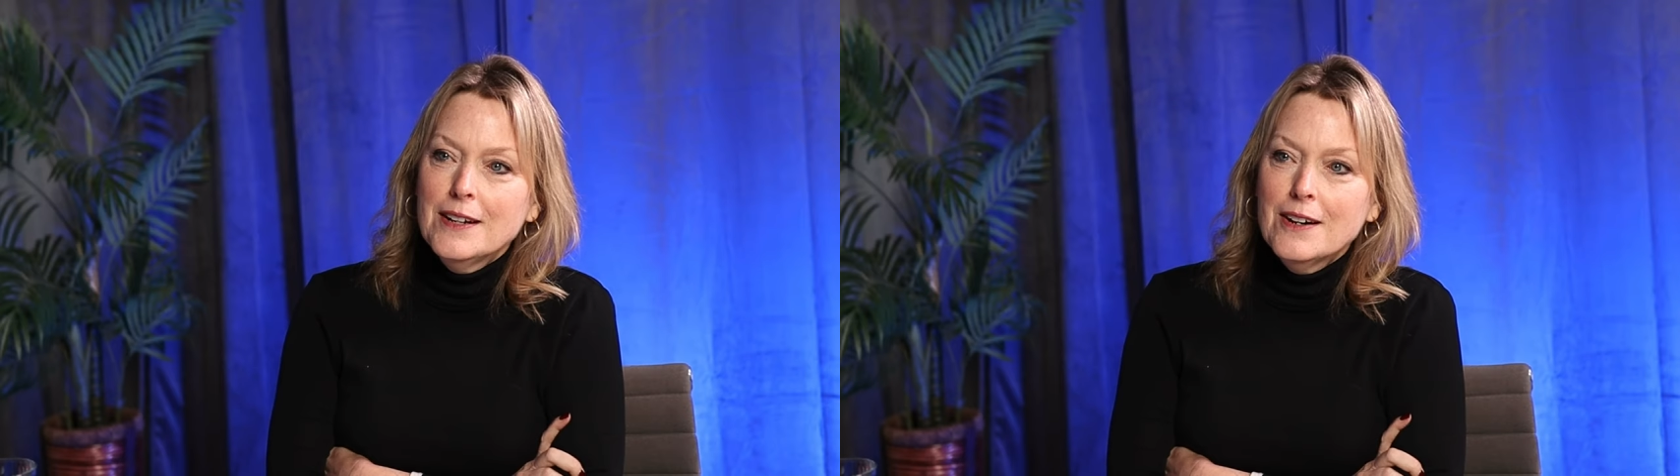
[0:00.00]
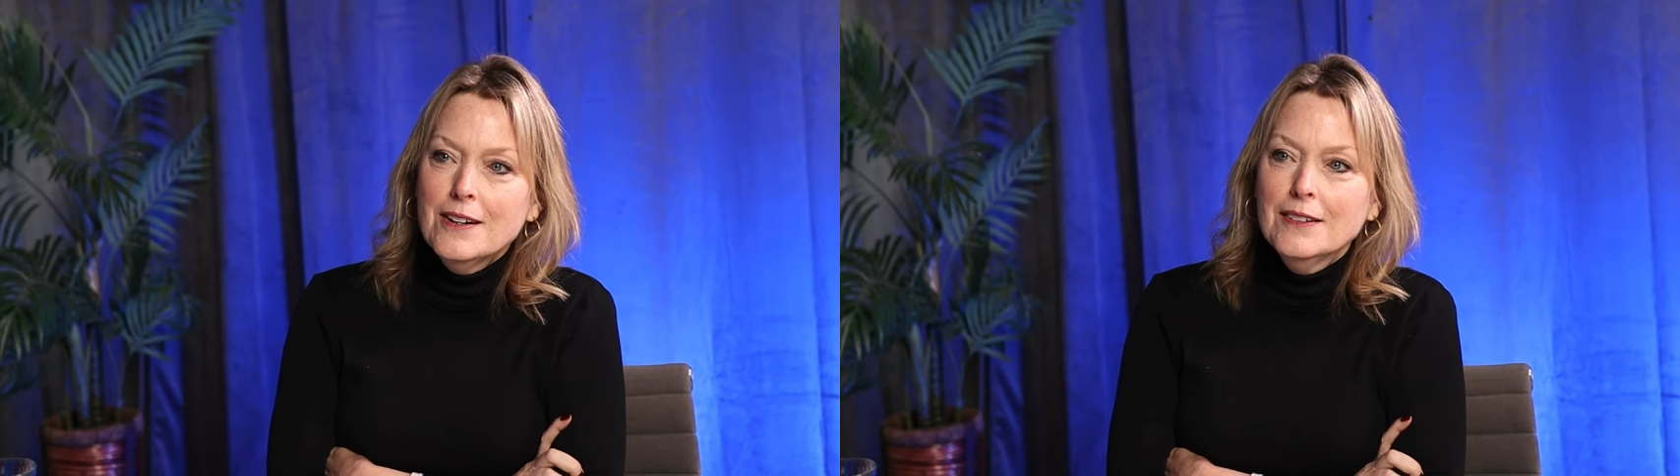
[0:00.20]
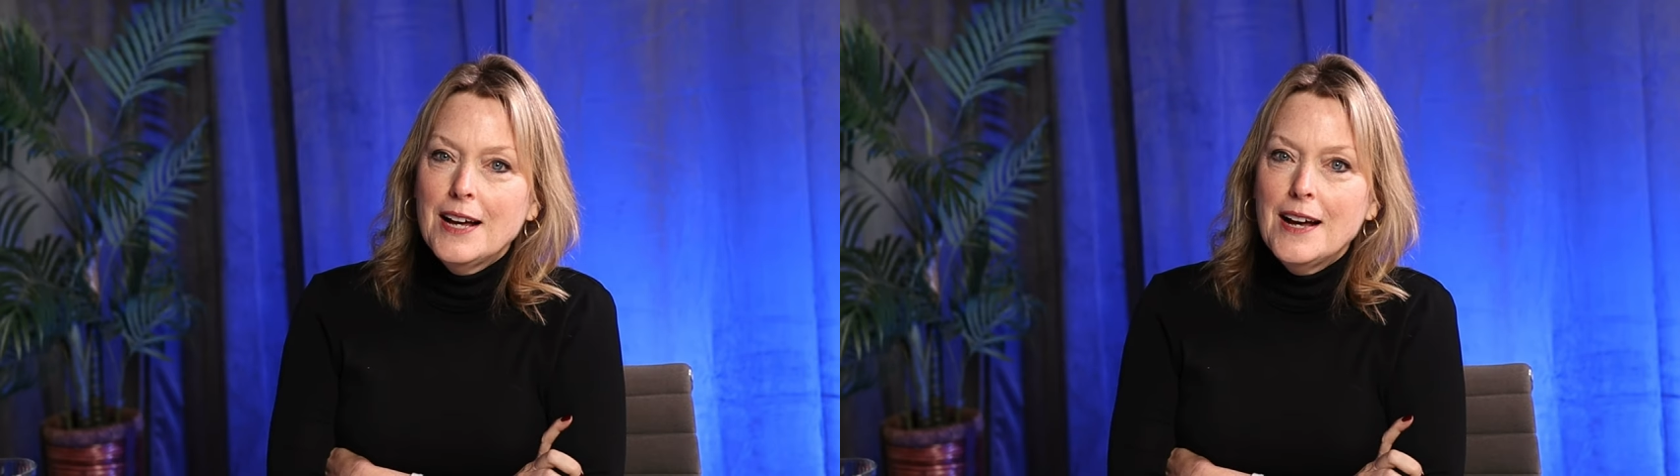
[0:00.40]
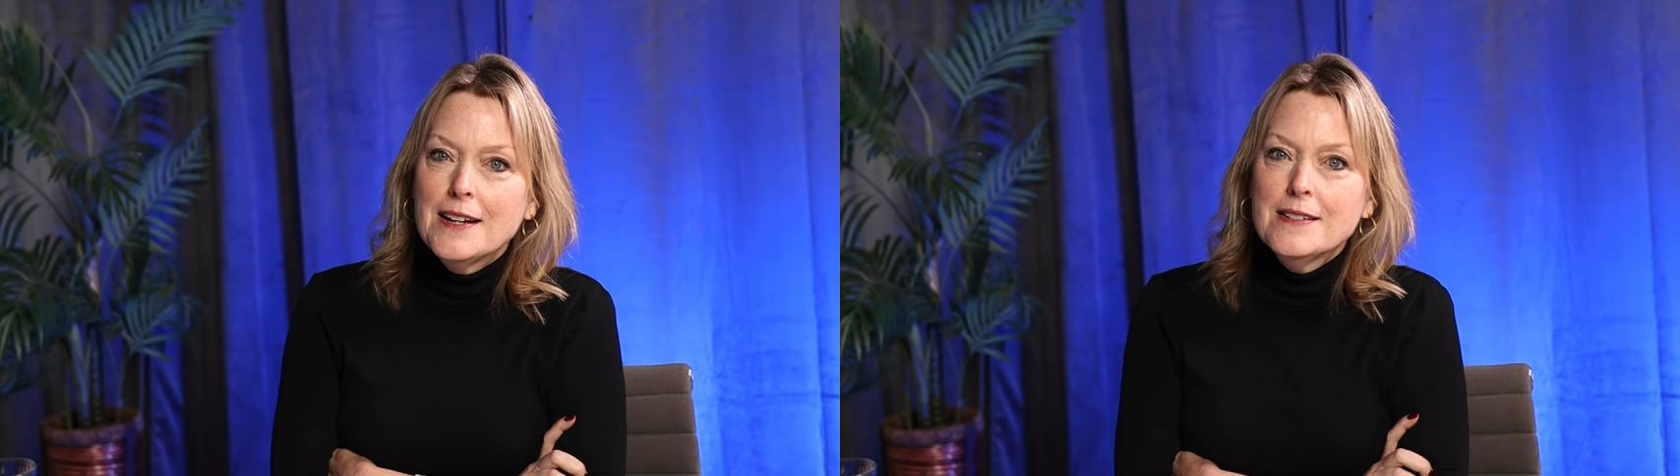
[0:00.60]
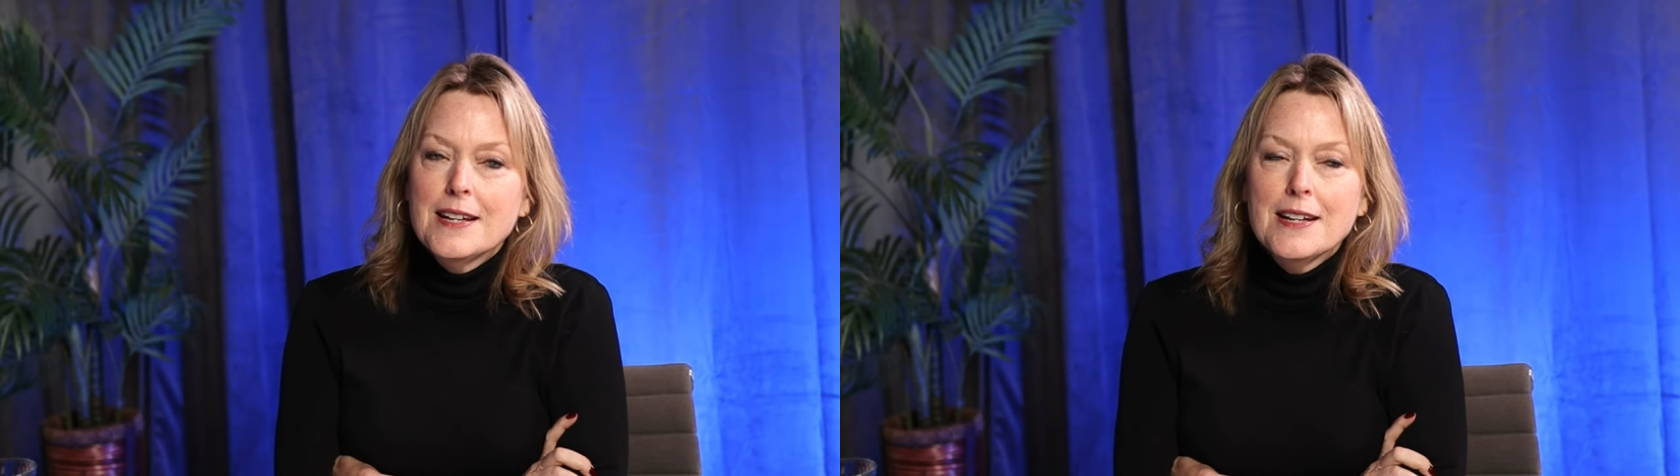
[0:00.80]
are a lot
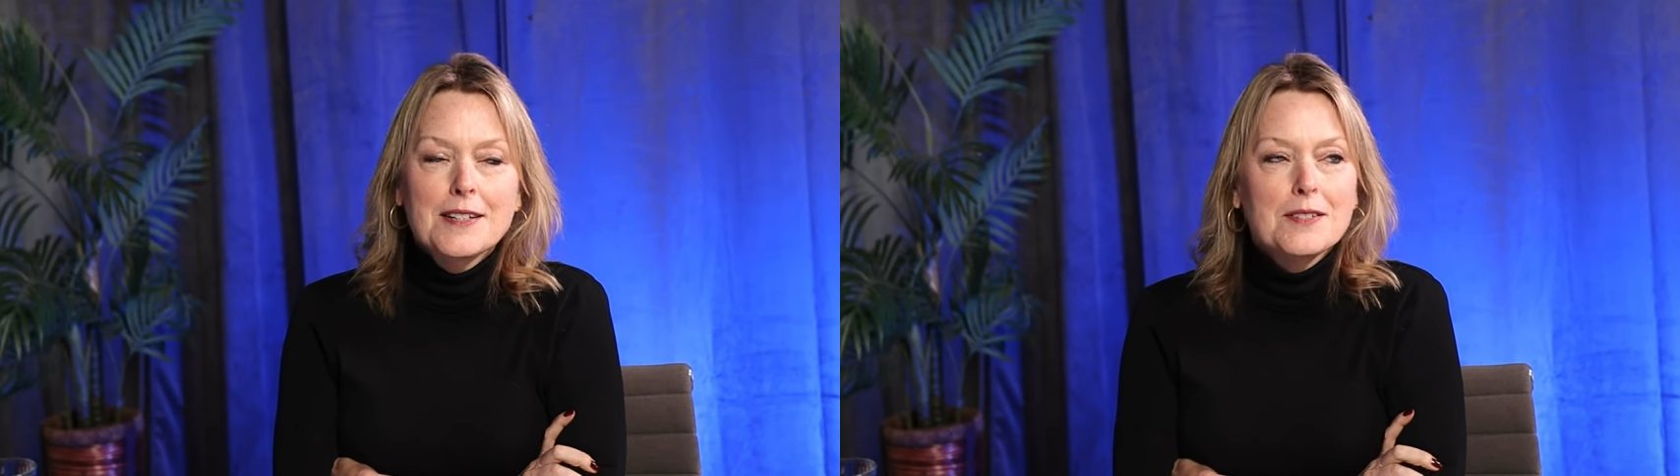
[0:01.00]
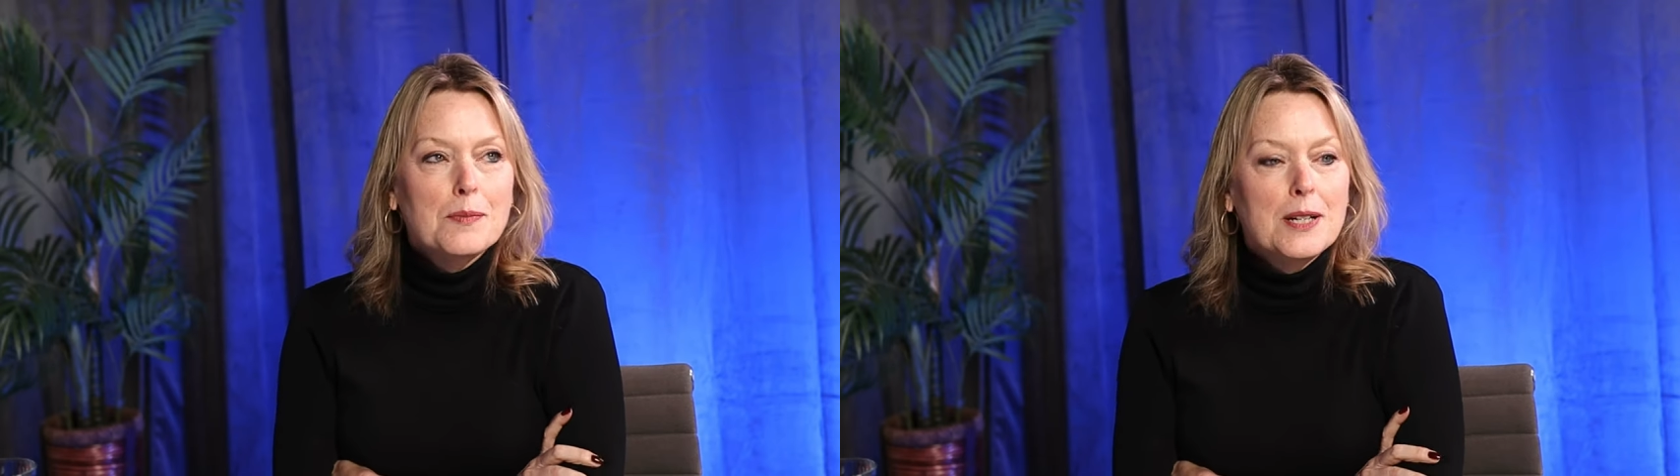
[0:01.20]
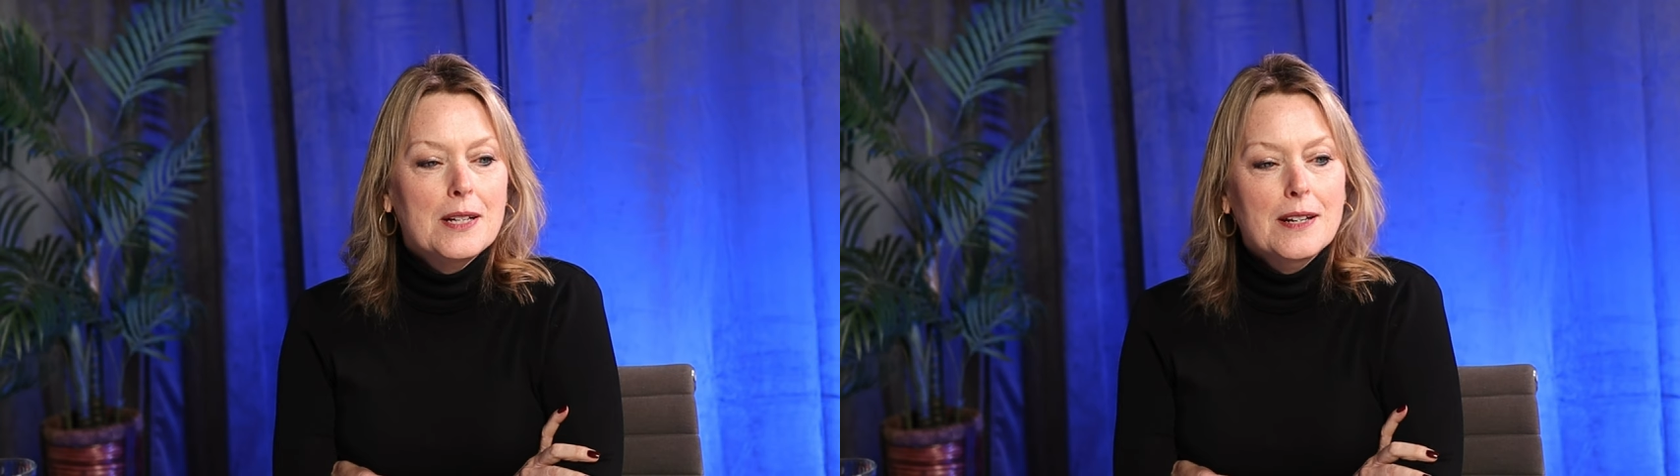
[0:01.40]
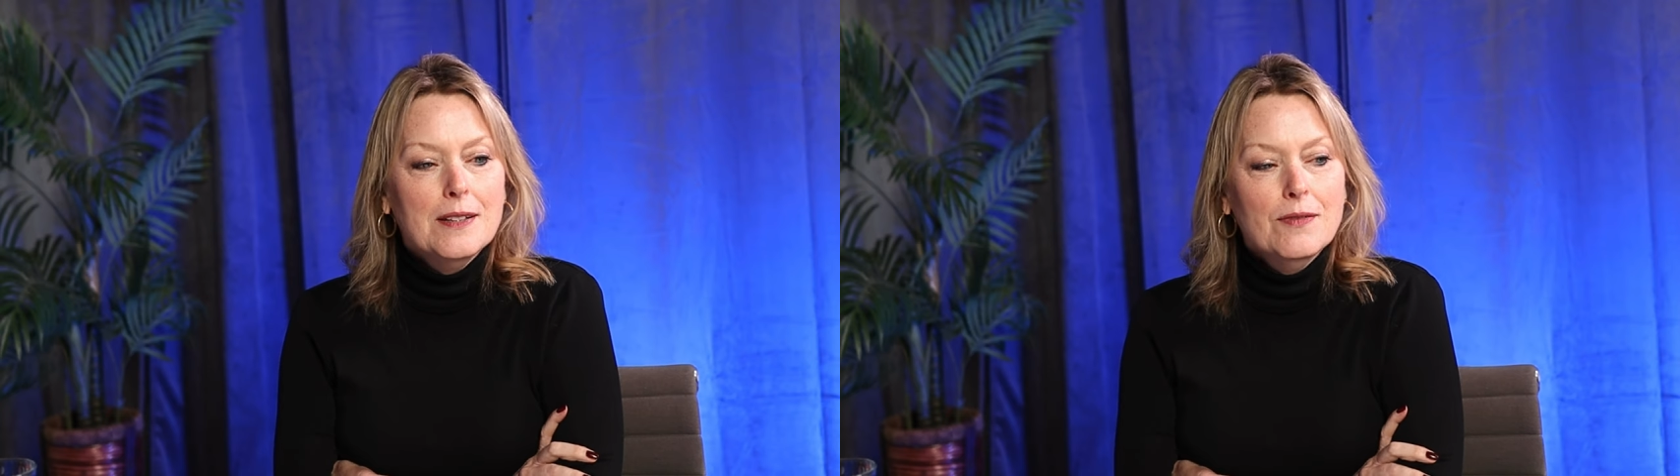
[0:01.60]
of sayings, but